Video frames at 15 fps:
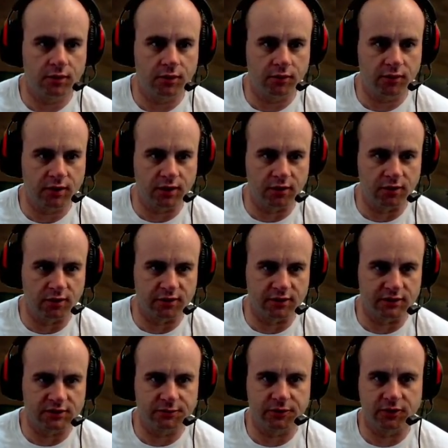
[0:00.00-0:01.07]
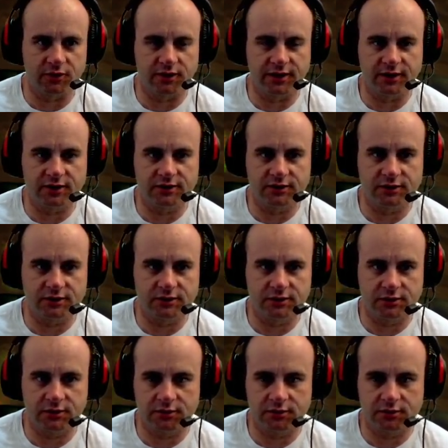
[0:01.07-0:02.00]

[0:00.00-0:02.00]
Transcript: Wonder how long that spell lasts.